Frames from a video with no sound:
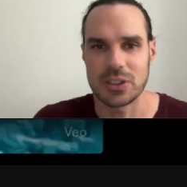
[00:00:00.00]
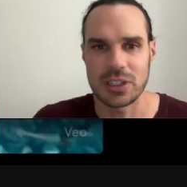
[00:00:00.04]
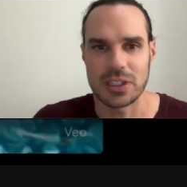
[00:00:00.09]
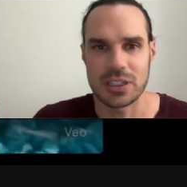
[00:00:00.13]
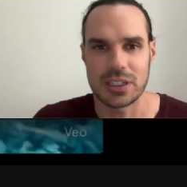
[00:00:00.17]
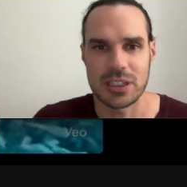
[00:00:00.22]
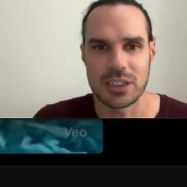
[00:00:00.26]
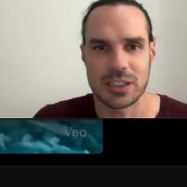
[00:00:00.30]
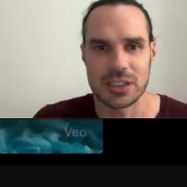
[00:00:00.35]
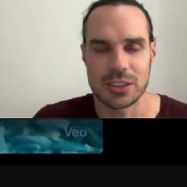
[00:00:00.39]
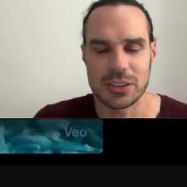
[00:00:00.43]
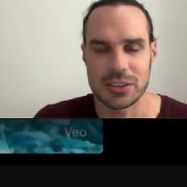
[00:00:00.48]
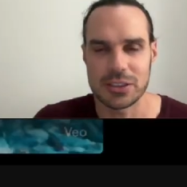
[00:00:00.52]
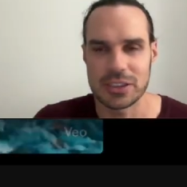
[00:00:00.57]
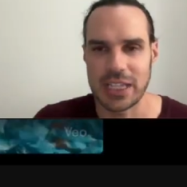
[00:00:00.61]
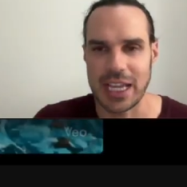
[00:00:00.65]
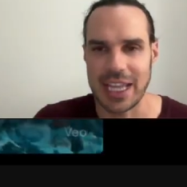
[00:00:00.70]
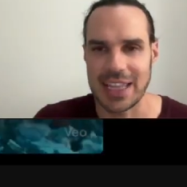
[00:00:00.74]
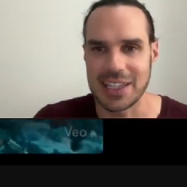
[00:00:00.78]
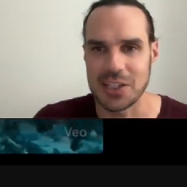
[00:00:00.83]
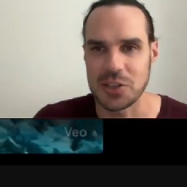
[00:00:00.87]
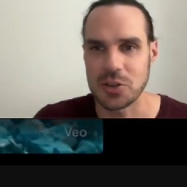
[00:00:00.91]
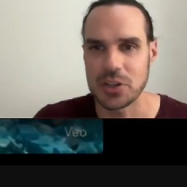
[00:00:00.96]
You can clearly,
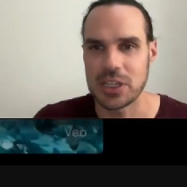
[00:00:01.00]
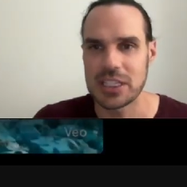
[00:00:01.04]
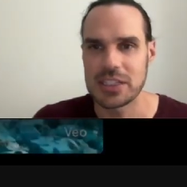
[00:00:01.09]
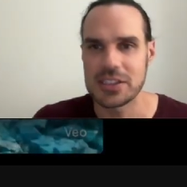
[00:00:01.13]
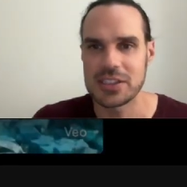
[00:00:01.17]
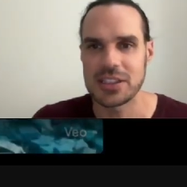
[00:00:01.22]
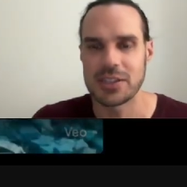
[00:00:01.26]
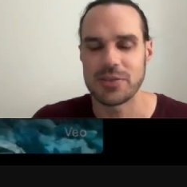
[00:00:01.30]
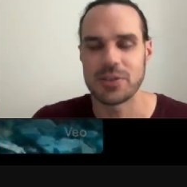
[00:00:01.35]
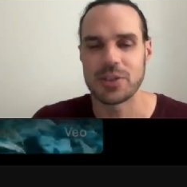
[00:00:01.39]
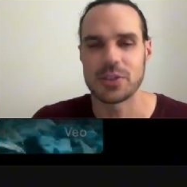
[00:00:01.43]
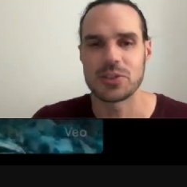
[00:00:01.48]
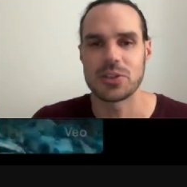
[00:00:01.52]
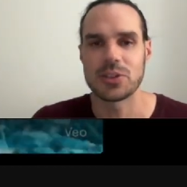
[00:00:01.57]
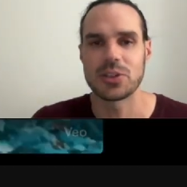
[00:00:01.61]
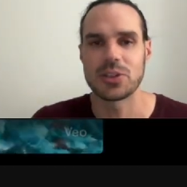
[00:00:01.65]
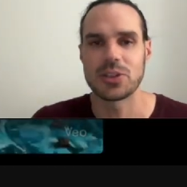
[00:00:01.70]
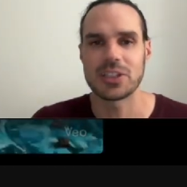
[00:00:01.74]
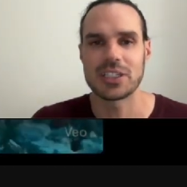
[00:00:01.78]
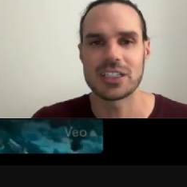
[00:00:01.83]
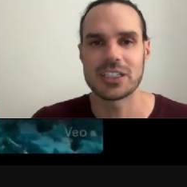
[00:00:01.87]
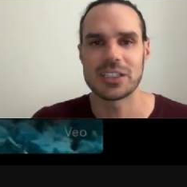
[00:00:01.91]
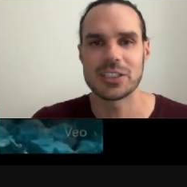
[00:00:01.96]
and the green's difference, you
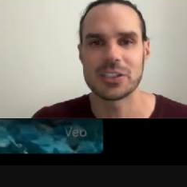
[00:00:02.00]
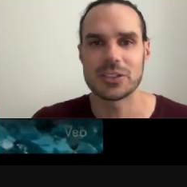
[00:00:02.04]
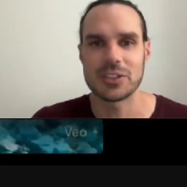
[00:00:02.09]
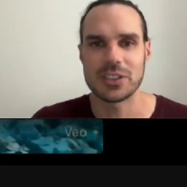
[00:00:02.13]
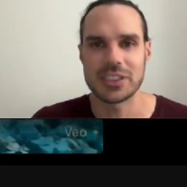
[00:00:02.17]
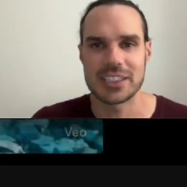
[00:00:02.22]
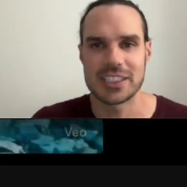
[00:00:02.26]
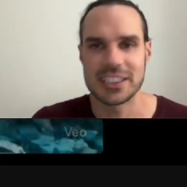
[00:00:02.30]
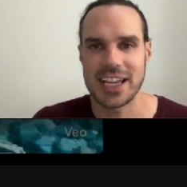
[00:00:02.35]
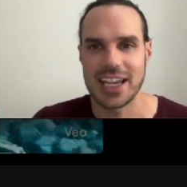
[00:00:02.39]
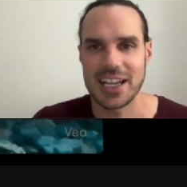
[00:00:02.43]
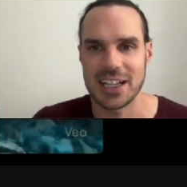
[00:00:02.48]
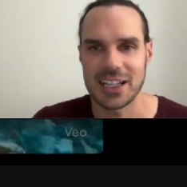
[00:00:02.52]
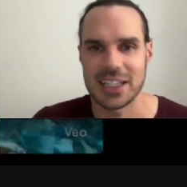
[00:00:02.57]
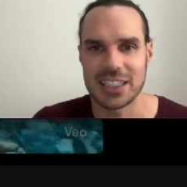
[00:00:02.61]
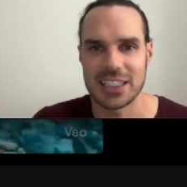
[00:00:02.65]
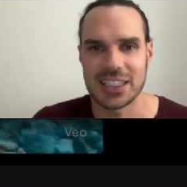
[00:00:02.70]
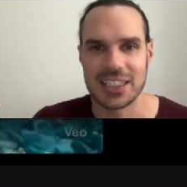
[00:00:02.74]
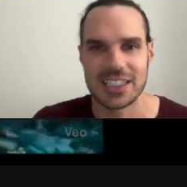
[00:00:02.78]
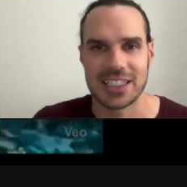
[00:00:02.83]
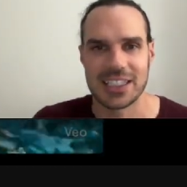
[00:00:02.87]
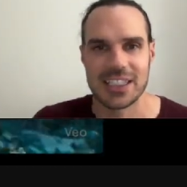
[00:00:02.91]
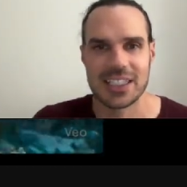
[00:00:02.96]
could clearly
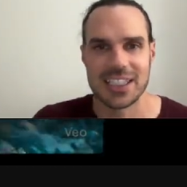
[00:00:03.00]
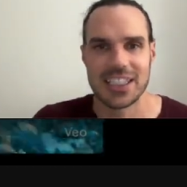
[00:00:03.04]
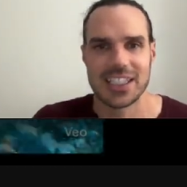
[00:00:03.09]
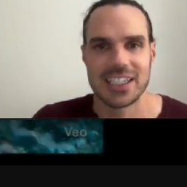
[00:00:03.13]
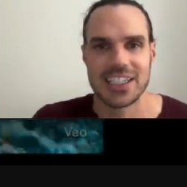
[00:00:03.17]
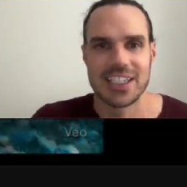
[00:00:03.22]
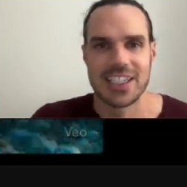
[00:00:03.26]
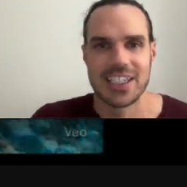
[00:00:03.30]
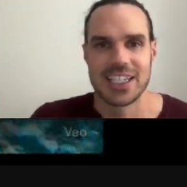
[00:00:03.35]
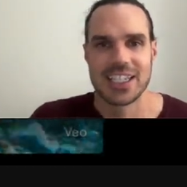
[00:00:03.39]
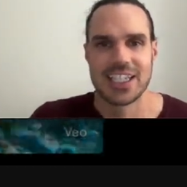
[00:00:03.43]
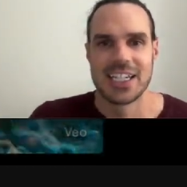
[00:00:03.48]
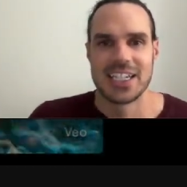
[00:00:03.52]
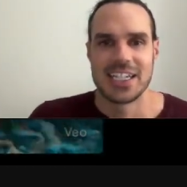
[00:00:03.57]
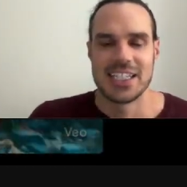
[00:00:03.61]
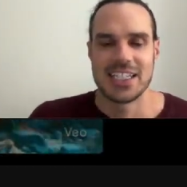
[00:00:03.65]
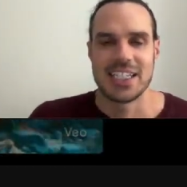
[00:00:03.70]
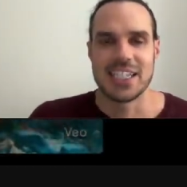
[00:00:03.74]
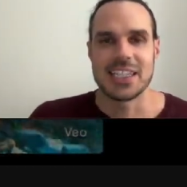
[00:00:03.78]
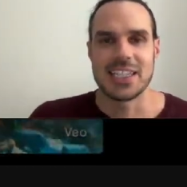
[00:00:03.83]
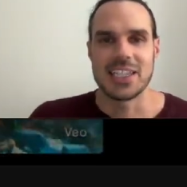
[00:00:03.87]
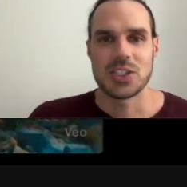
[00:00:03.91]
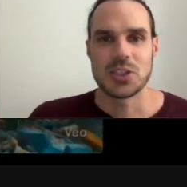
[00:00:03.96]
tell
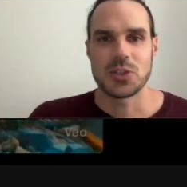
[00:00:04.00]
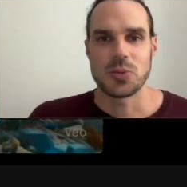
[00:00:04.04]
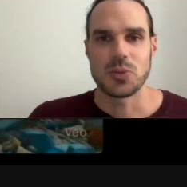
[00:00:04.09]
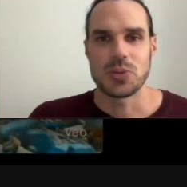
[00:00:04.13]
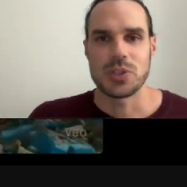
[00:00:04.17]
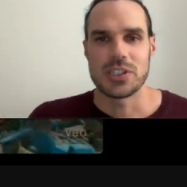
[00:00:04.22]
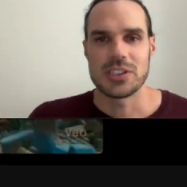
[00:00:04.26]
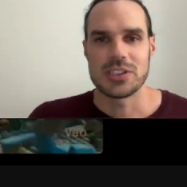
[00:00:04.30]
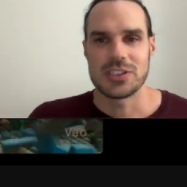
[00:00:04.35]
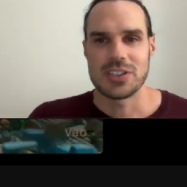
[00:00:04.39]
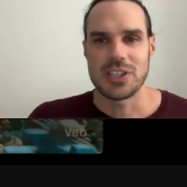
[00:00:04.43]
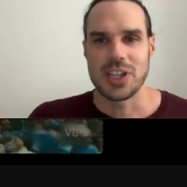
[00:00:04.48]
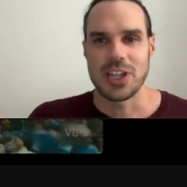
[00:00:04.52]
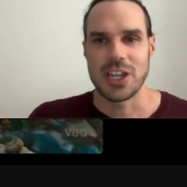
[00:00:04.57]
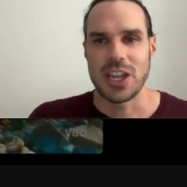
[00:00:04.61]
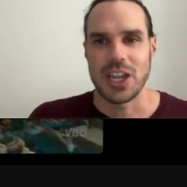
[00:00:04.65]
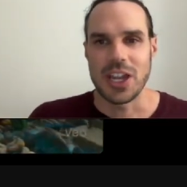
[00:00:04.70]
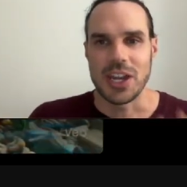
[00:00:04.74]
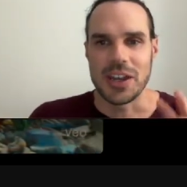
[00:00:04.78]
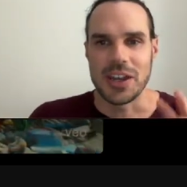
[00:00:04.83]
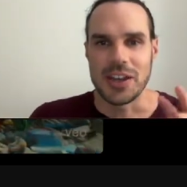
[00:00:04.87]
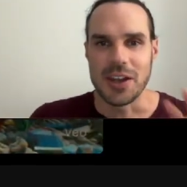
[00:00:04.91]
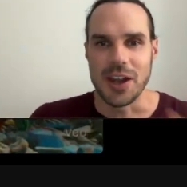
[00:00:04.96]
that this was
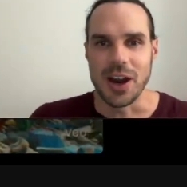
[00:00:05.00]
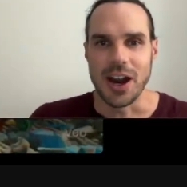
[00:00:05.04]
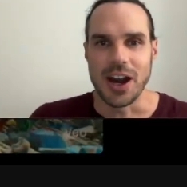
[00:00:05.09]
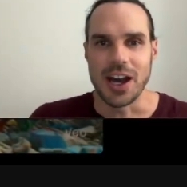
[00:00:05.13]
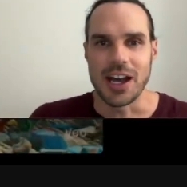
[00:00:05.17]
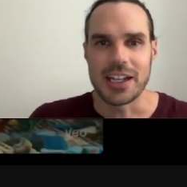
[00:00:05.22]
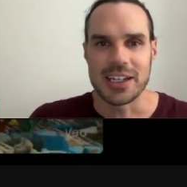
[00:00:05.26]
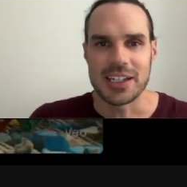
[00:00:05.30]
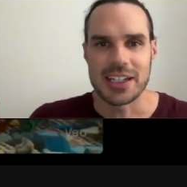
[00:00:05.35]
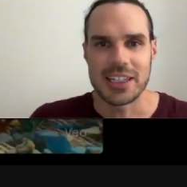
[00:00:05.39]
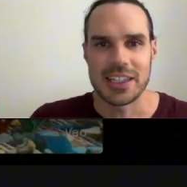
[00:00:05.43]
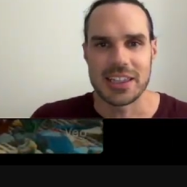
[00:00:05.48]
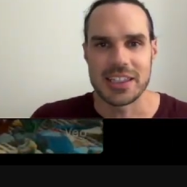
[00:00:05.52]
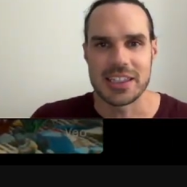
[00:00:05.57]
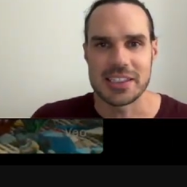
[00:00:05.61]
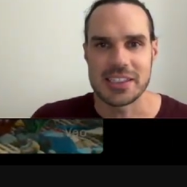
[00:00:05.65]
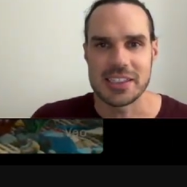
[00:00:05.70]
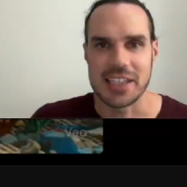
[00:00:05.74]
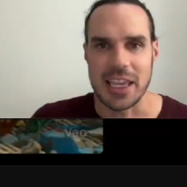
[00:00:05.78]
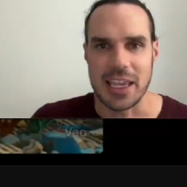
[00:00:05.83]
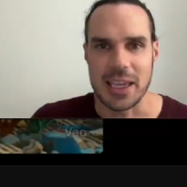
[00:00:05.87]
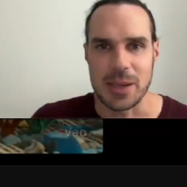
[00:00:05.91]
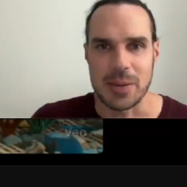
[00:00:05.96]
not the
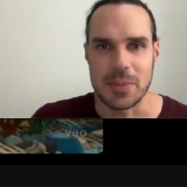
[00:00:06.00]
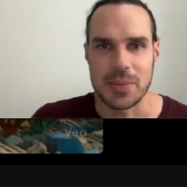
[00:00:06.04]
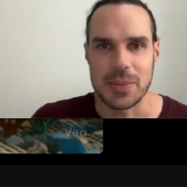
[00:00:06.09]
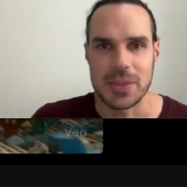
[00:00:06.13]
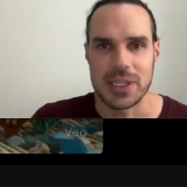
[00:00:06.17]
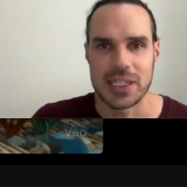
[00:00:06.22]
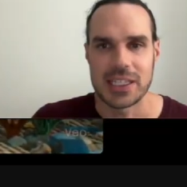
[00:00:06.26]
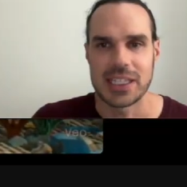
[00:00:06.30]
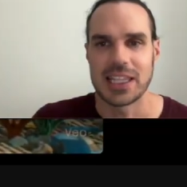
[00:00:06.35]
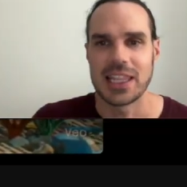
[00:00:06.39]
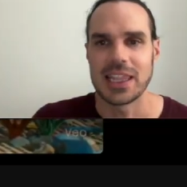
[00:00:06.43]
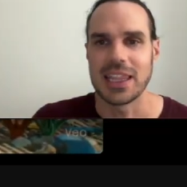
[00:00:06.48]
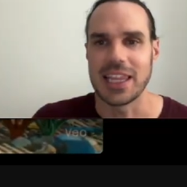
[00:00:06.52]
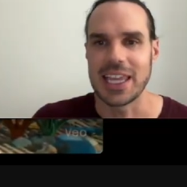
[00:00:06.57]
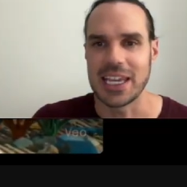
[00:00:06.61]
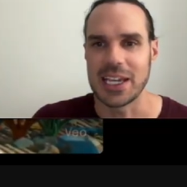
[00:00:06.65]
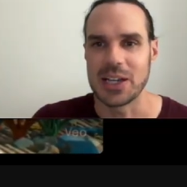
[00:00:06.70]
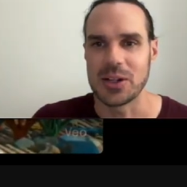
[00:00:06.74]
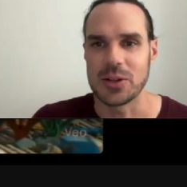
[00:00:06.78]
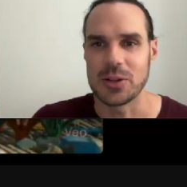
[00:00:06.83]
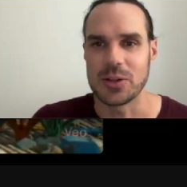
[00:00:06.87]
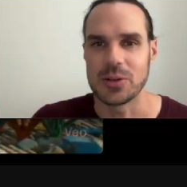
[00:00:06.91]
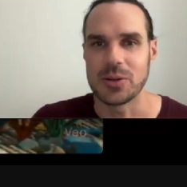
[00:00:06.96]
same
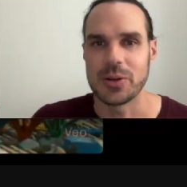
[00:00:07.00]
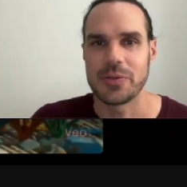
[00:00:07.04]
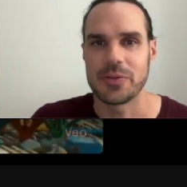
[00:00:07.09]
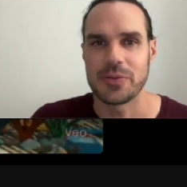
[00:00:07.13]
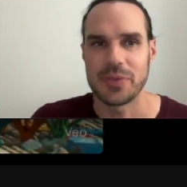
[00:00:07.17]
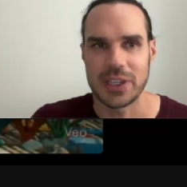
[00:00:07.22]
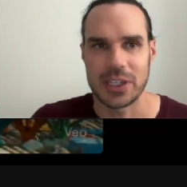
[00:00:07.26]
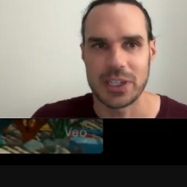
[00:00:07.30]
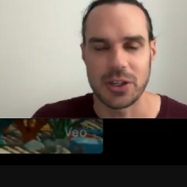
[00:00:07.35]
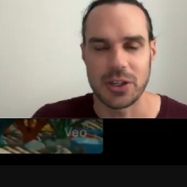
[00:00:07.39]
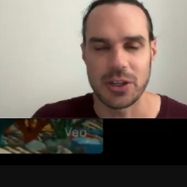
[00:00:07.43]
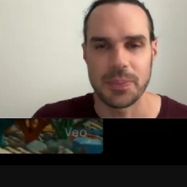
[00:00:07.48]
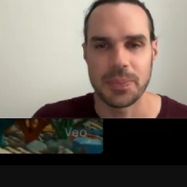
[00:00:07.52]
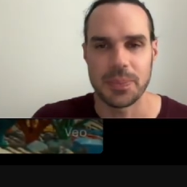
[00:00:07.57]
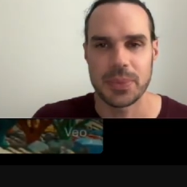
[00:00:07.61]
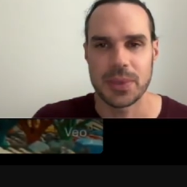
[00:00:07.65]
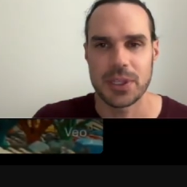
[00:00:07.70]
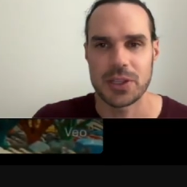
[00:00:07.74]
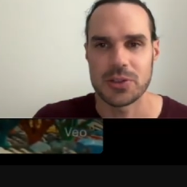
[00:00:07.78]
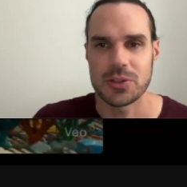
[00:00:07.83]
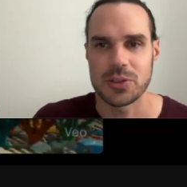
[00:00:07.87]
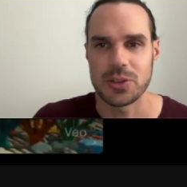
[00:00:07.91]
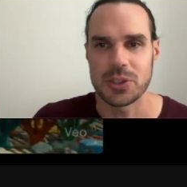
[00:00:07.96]
Lego figure.
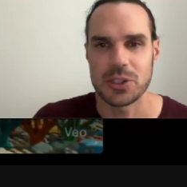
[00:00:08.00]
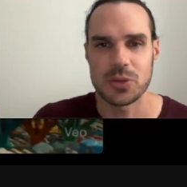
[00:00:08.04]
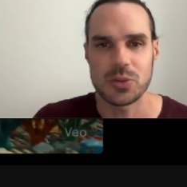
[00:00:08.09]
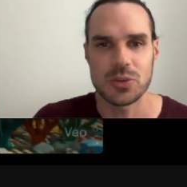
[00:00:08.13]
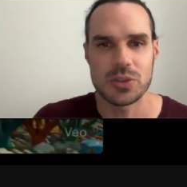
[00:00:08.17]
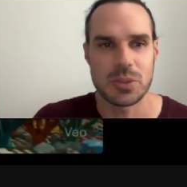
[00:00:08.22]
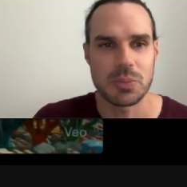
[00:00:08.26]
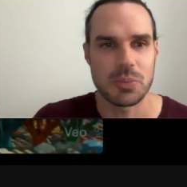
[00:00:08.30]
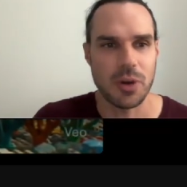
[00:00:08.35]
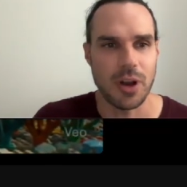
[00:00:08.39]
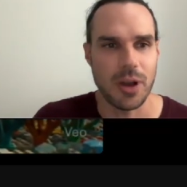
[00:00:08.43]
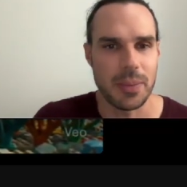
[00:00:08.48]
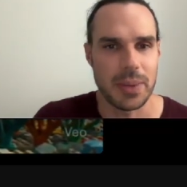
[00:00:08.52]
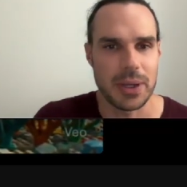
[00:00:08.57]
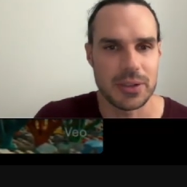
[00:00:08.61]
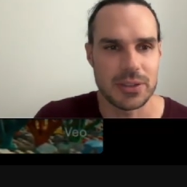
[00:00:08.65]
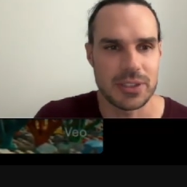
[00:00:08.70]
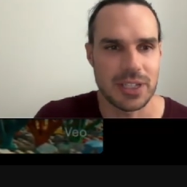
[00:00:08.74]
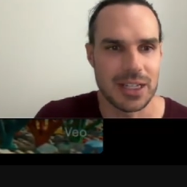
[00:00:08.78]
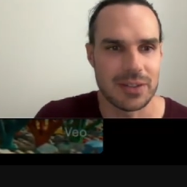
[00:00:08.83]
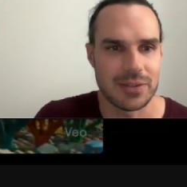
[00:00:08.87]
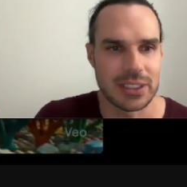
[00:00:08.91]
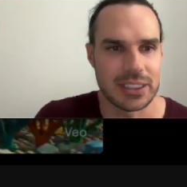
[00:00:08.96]
So this was the problem I
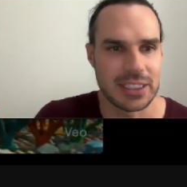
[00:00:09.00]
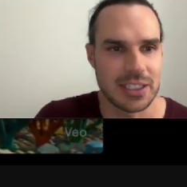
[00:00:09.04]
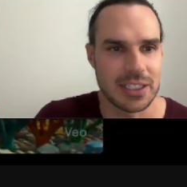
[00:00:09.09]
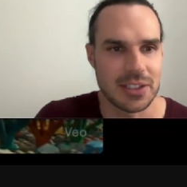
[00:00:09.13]
was having.